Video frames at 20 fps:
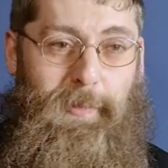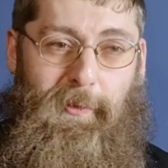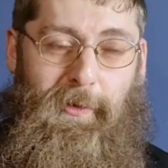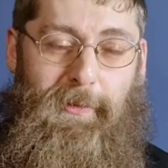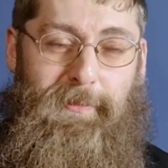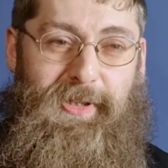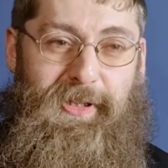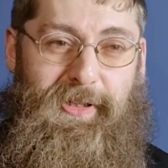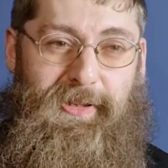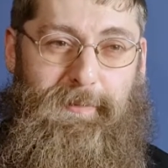
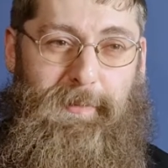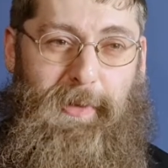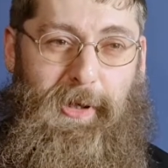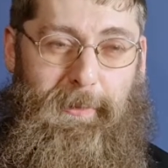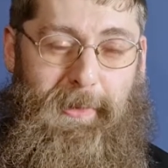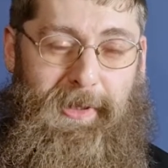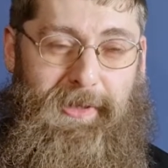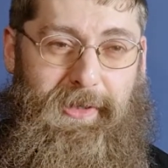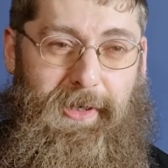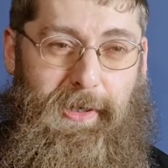perform the
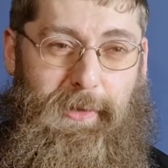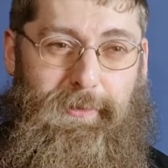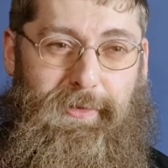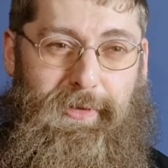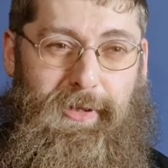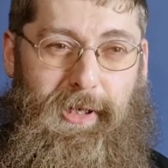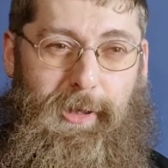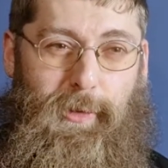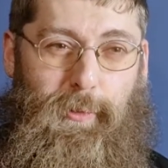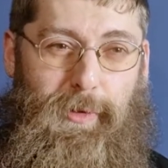experiment, I
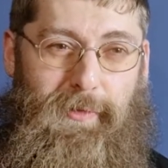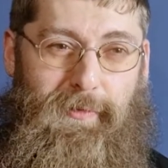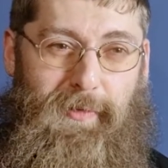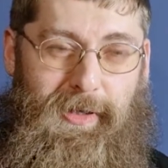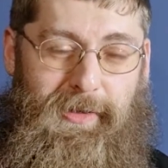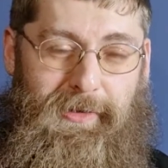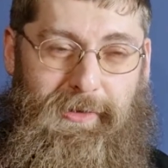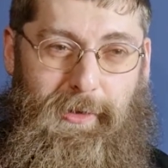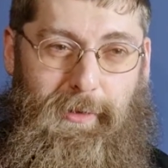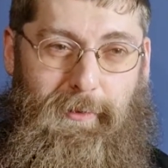used
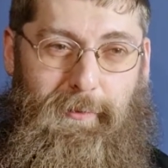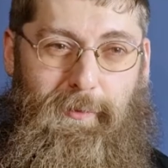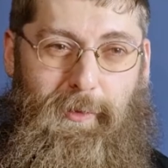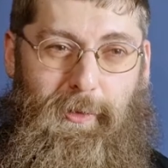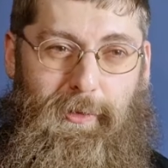equivalent of